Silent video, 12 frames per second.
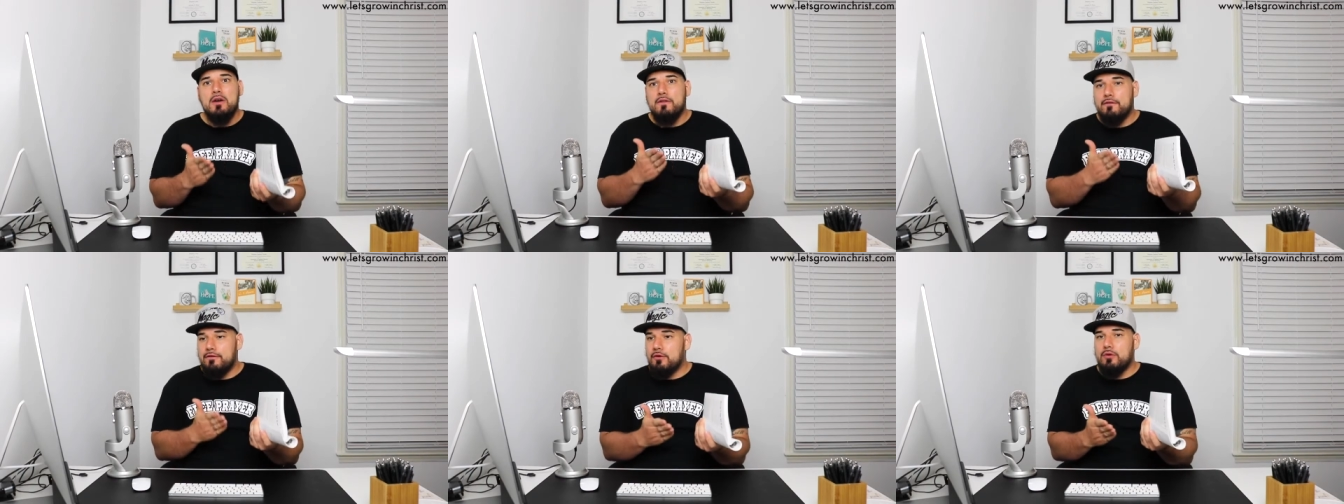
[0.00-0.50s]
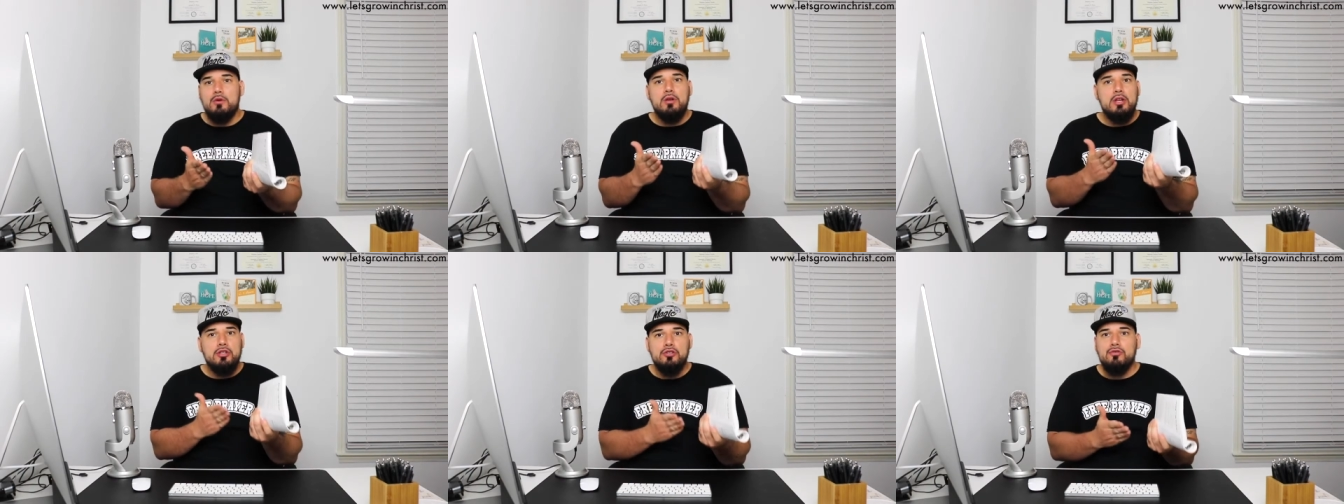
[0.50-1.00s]

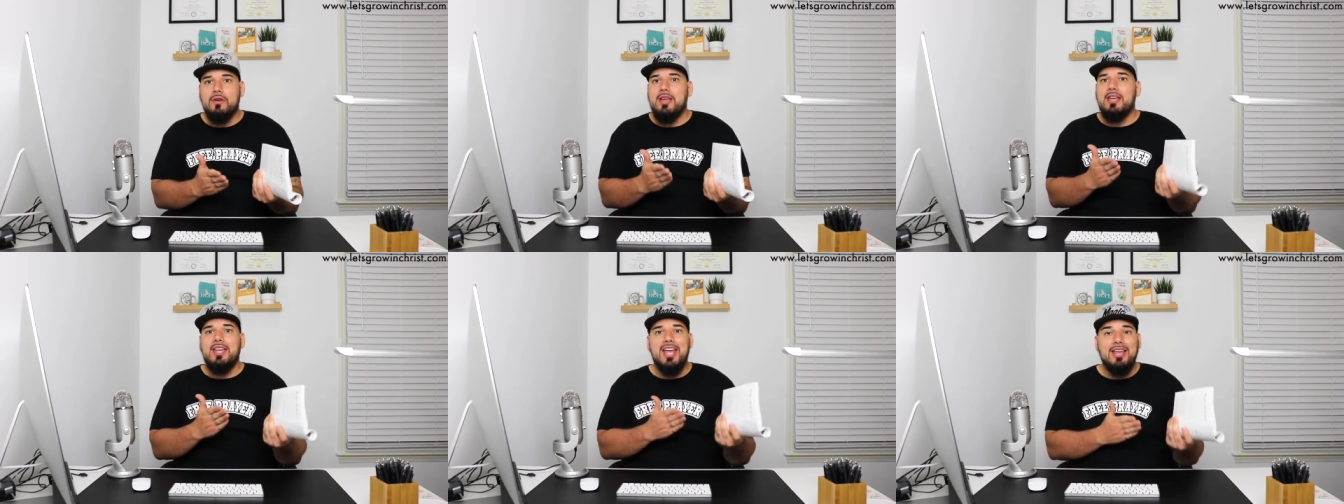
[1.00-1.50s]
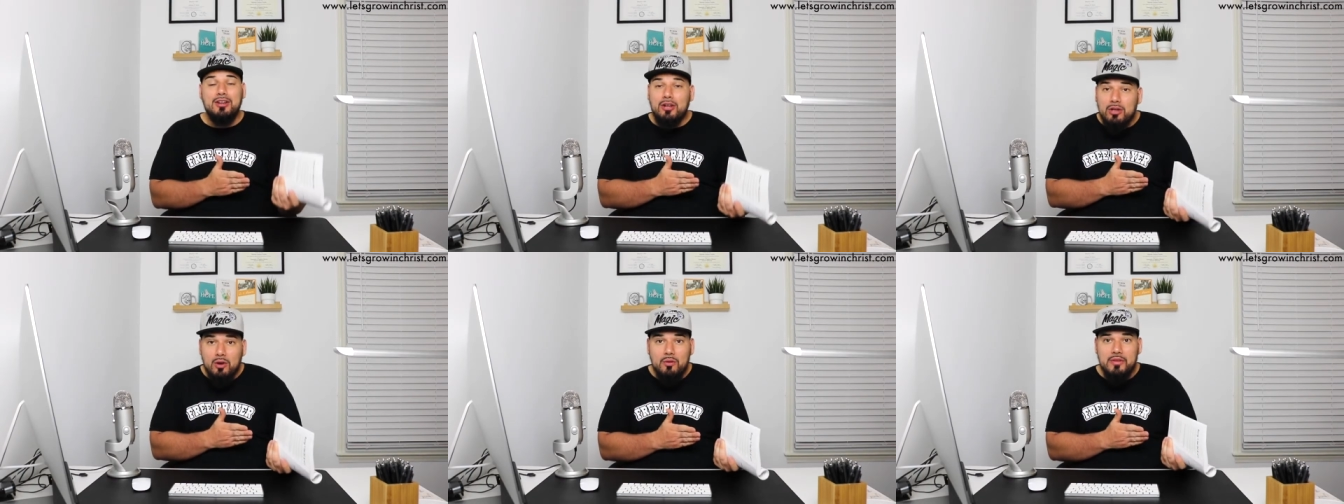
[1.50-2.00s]
Food, drink, and
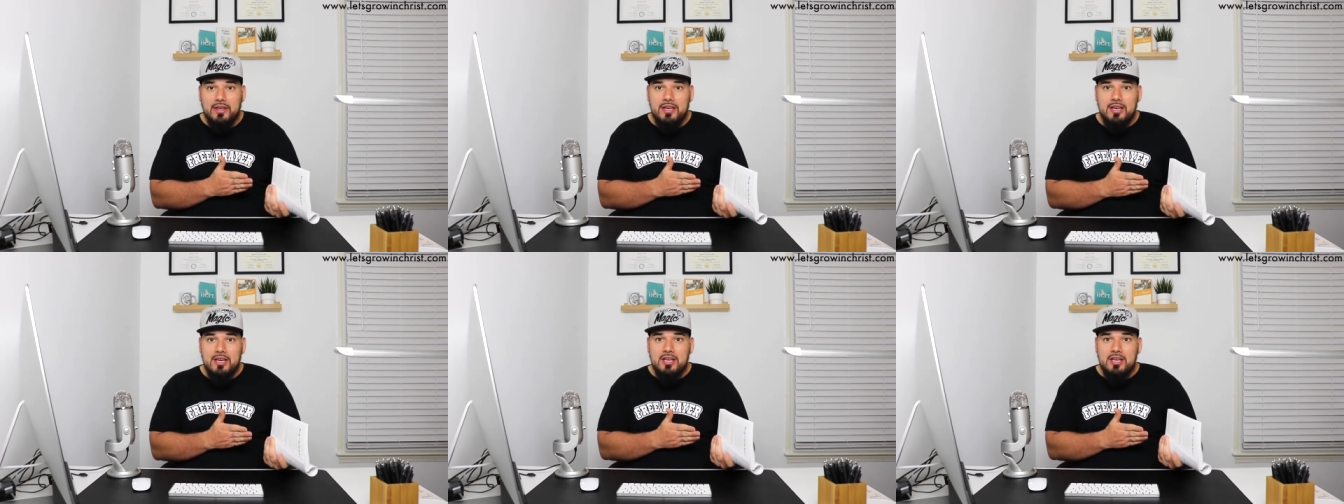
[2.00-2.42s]
clothing.